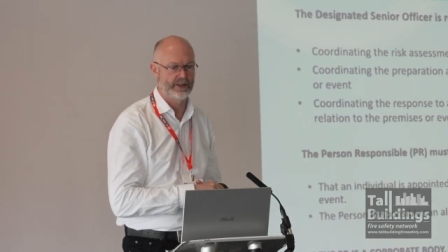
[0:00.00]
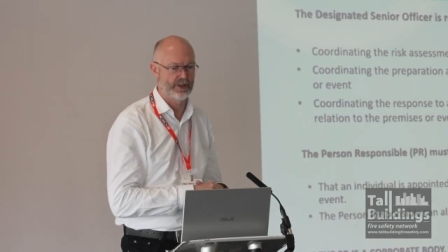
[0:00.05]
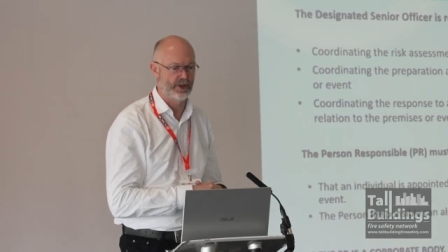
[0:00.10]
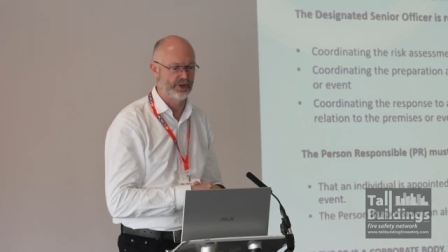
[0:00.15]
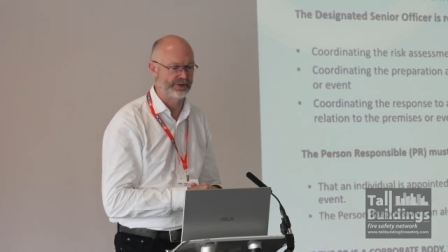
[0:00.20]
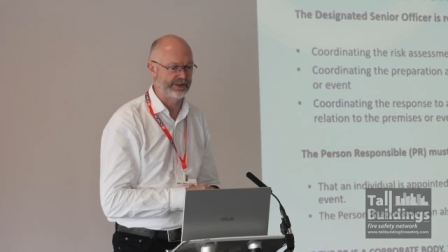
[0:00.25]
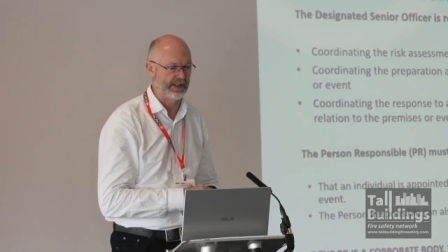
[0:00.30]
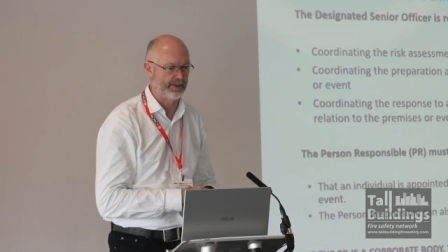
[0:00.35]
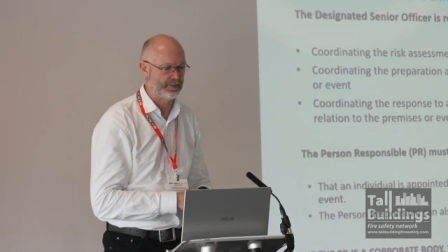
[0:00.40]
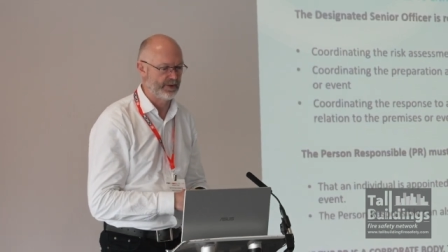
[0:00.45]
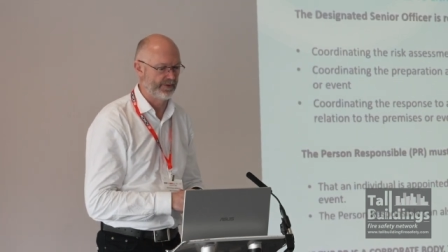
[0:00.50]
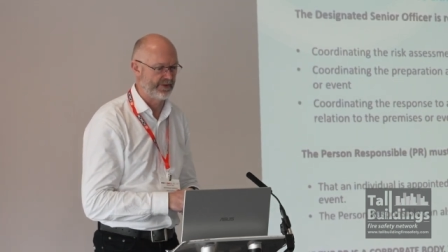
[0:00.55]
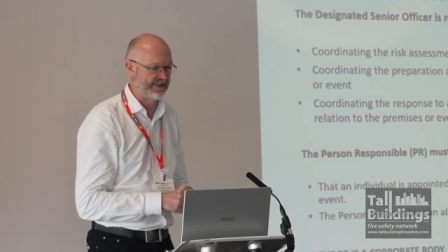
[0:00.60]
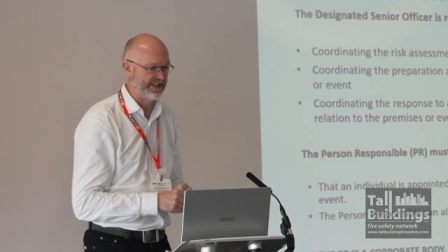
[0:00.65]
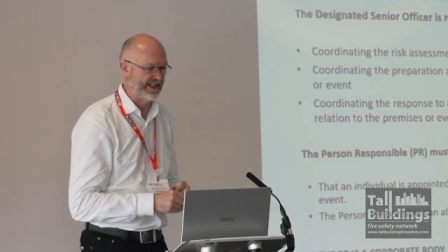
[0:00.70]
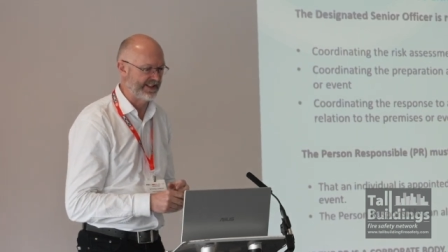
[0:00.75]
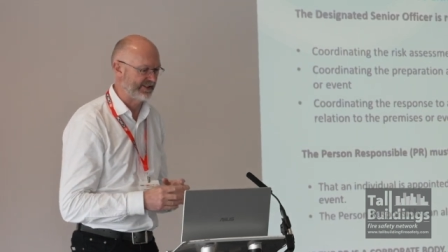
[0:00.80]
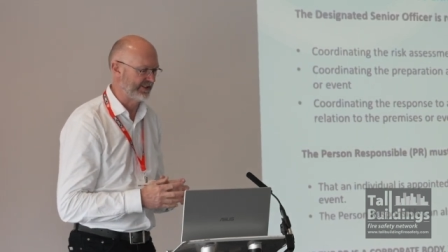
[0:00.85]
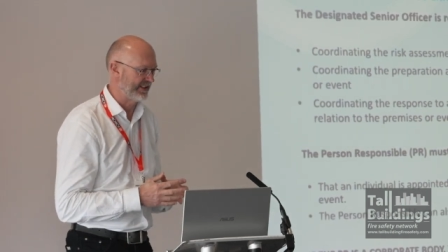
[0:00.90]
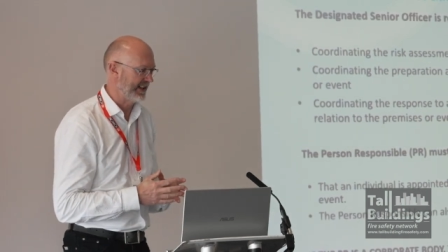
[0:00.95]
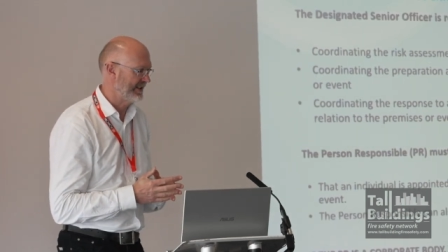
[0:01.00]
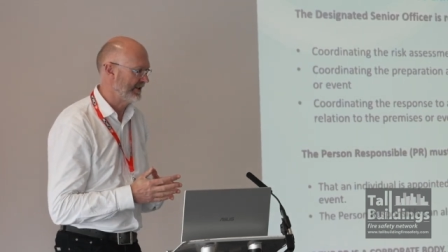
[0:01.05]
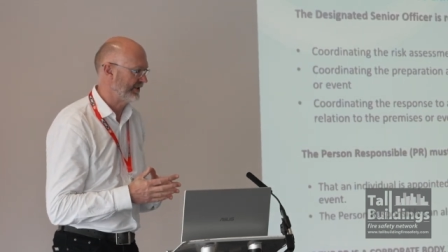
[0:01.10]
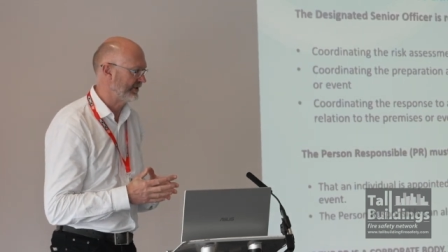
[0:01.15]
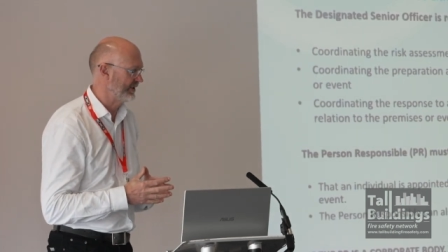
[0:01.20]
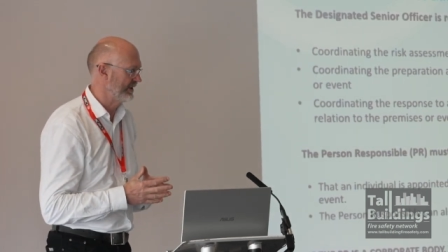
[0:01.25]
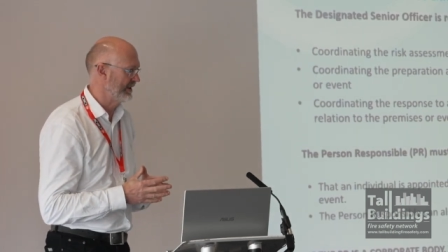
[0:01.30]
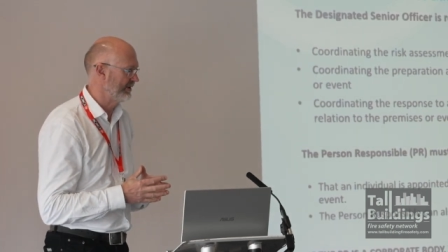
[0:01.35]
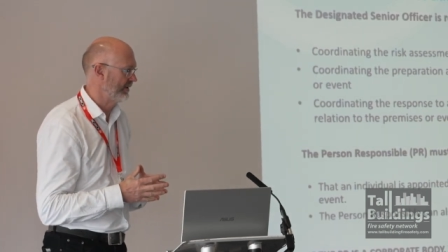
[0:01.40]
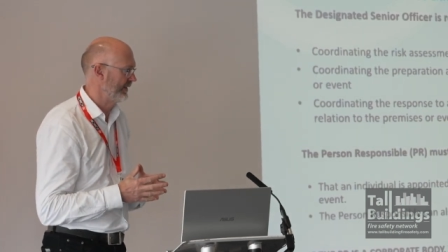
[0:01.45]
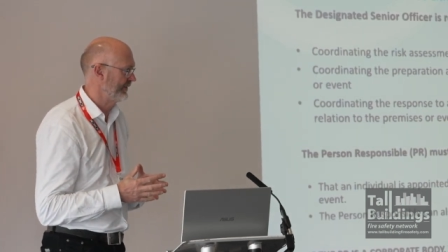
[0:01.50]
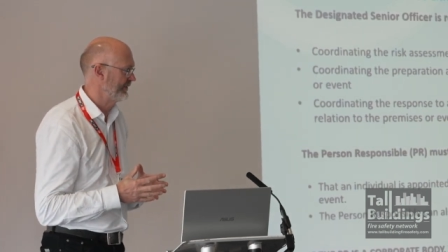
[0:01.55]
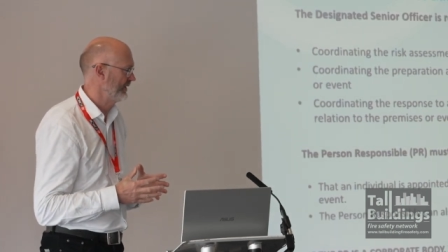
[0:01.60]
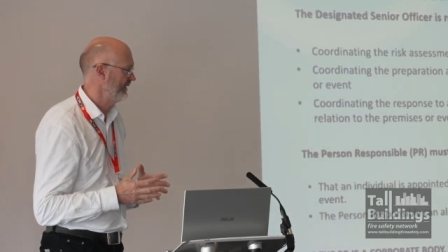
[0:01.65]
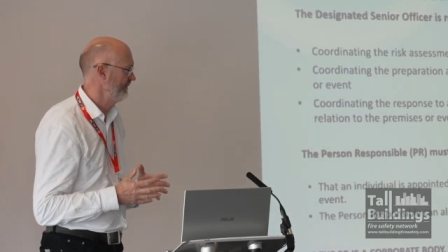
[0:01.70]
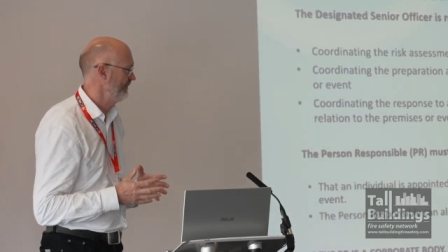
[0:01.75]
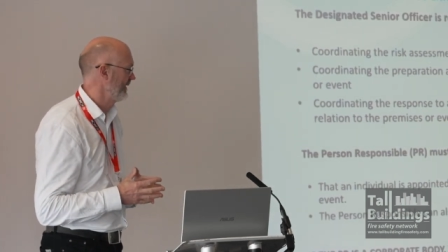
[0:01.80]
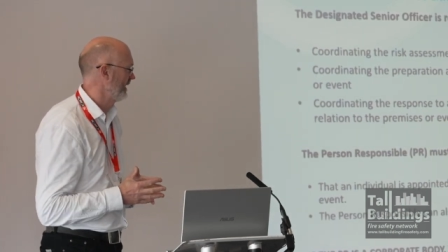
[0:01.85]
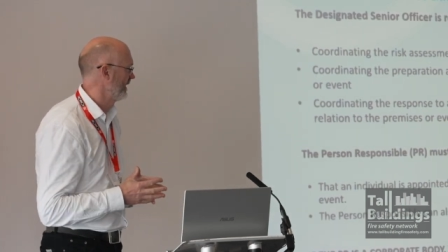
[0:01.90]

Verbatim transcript: concept of the designated senior officer.